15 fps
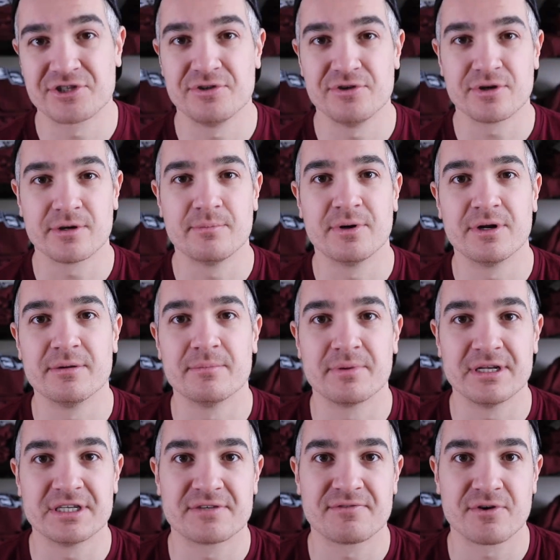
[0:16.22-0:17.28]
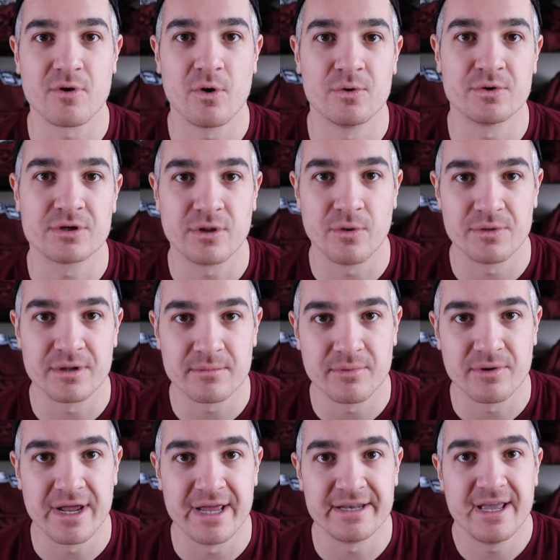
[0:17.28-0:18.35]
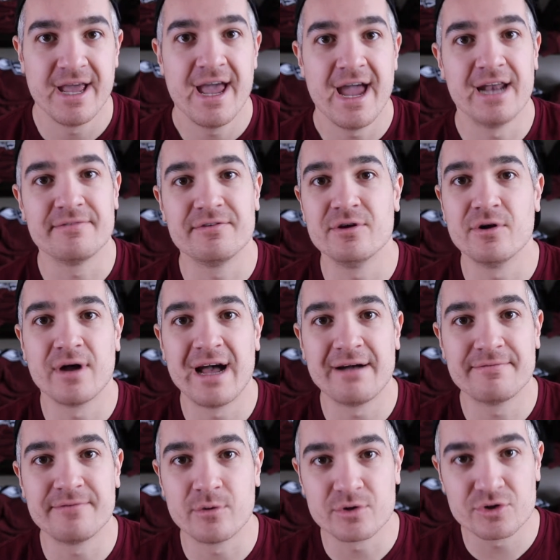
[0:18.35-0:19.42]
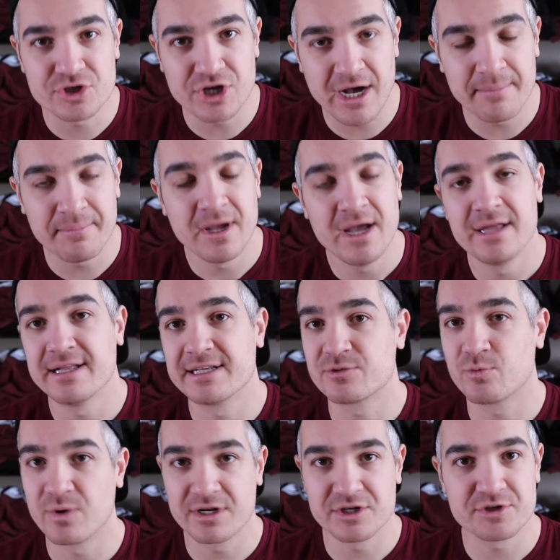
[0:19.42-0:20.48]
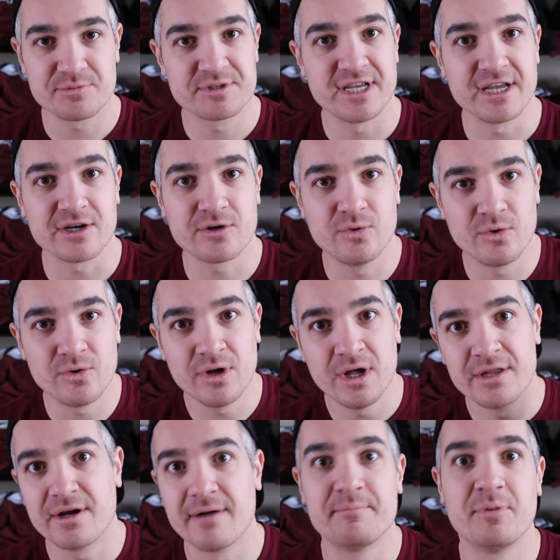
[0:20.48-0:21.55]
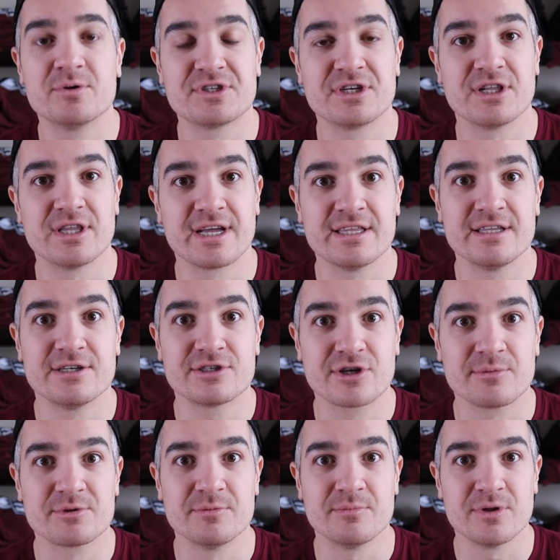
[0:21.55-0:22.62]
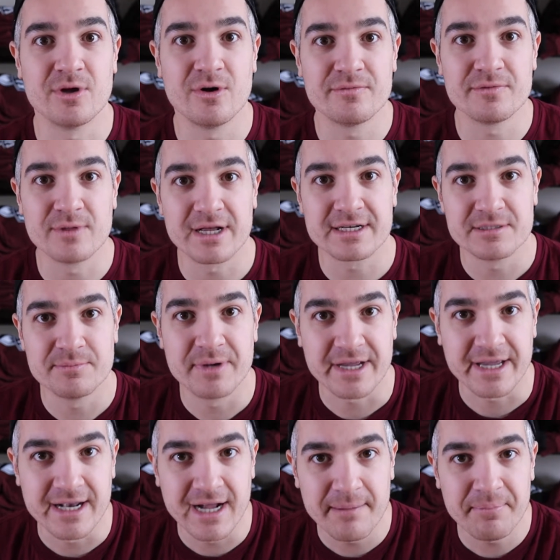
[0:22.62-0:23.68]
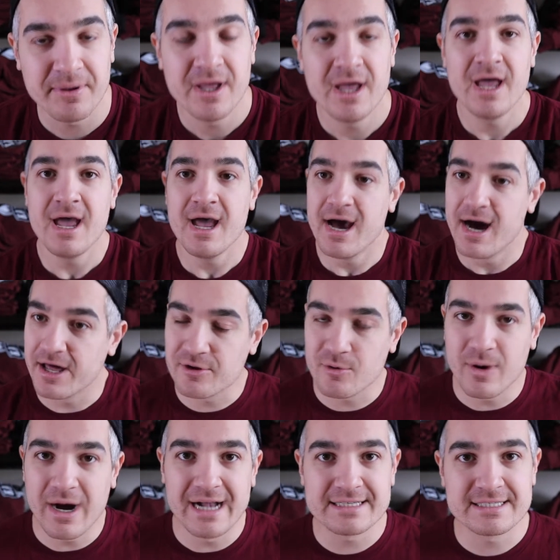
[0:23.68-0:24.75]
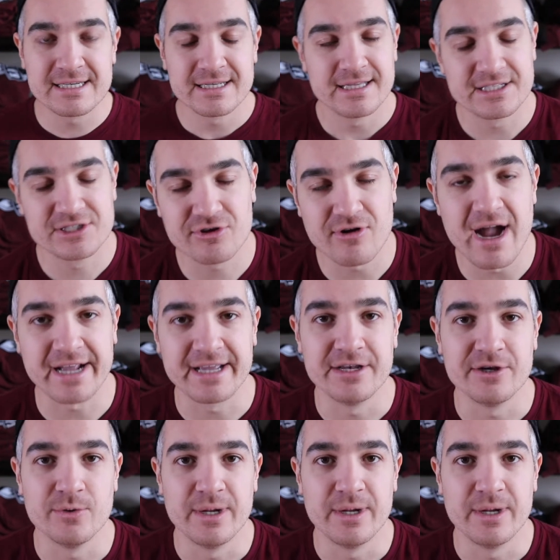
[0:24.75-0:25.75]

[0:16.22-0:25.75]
so that you can put it in place for your own clothing brand. And if you don't have Photoshop, that's 100% cool. I posted a link in the description below if you'd like to pick it up. Otherwise, let's crack into